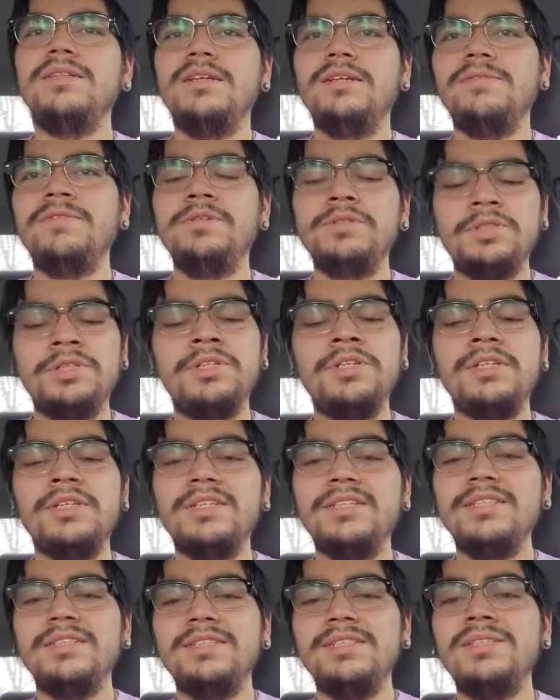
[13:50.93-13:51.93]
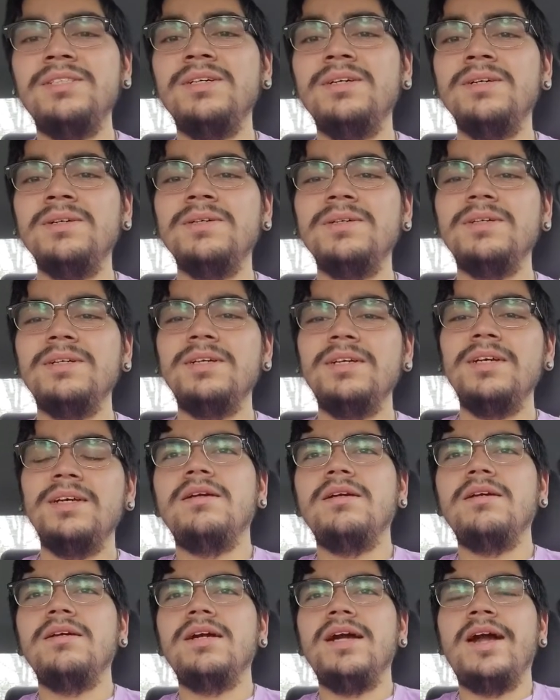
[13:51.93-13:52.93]
feels good. So
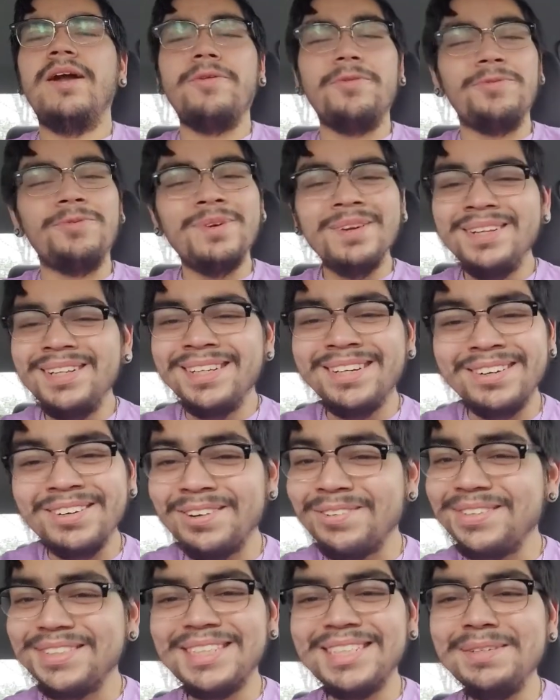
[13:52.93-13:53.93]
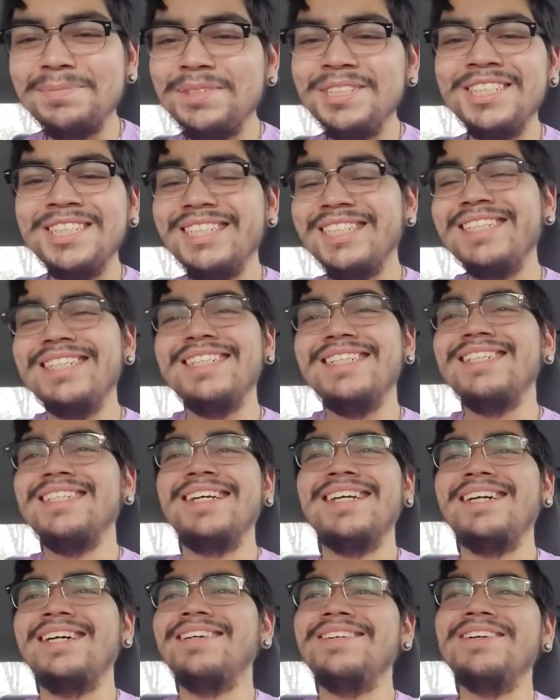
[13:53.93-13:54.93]
I really don't know what CBG
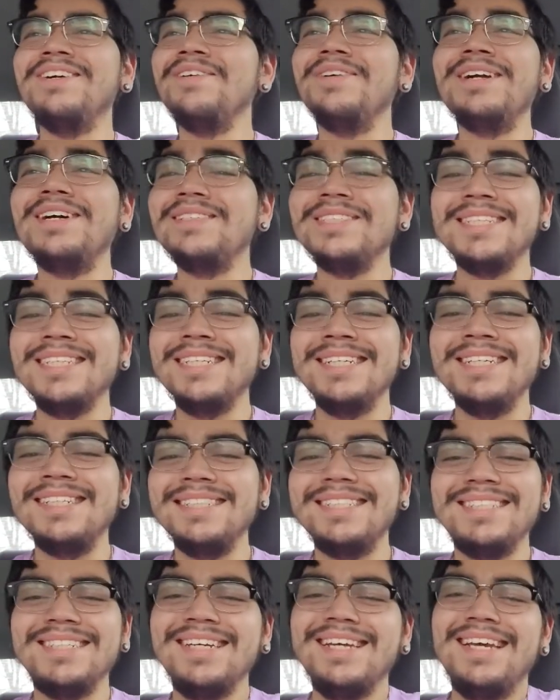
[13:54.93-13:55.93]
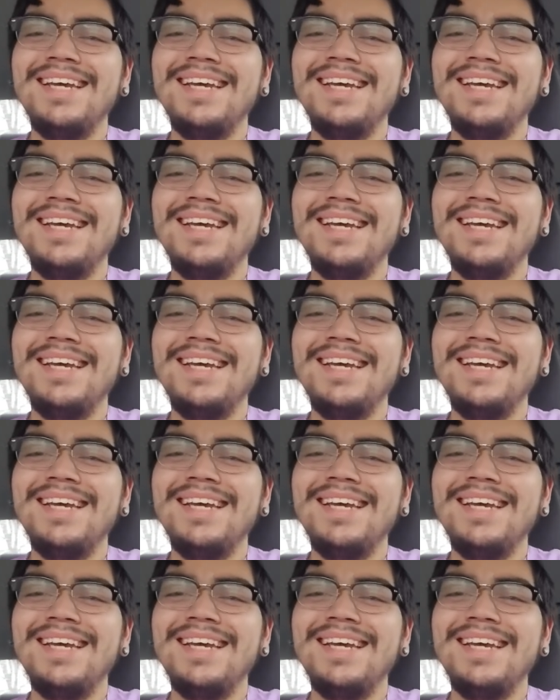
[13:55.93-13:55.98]
like I don't know what else it does.